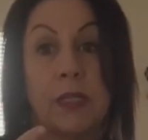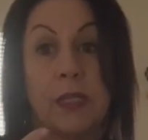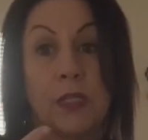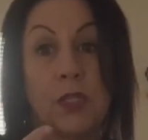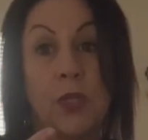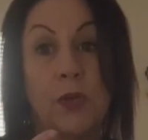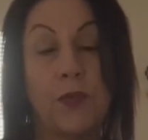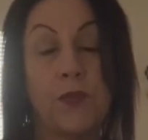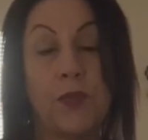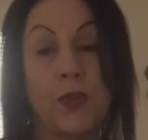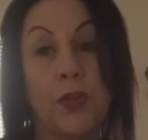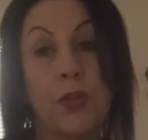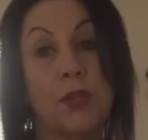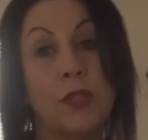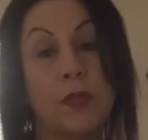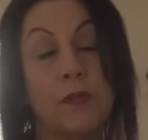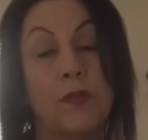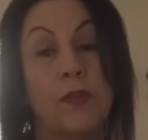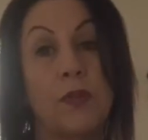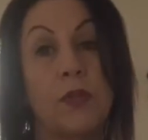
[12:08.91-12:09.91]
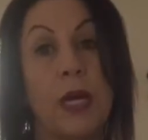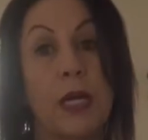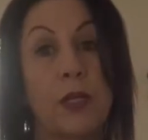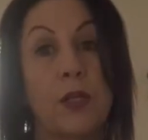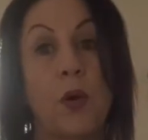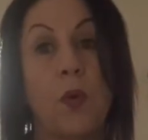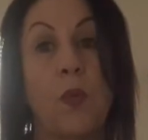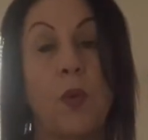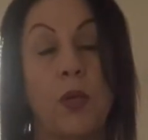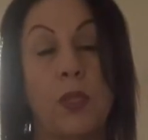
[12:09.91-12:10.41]
So for those of you that
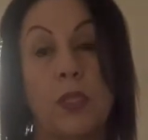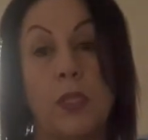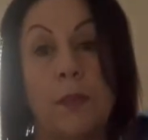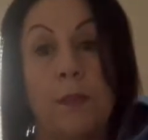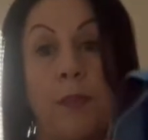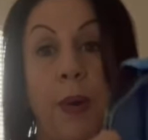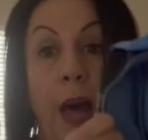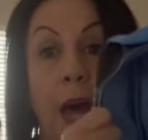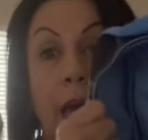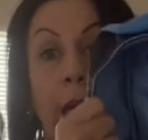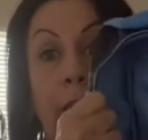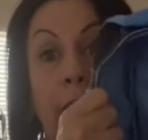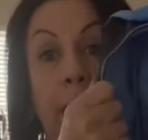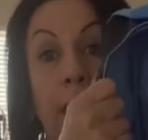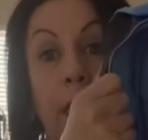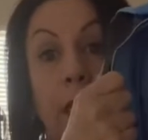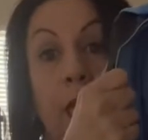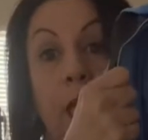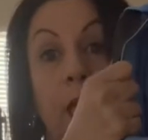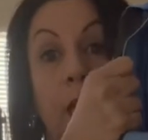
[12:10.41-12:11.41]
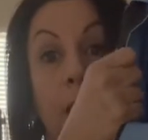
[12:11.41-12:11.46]
don't want to bind,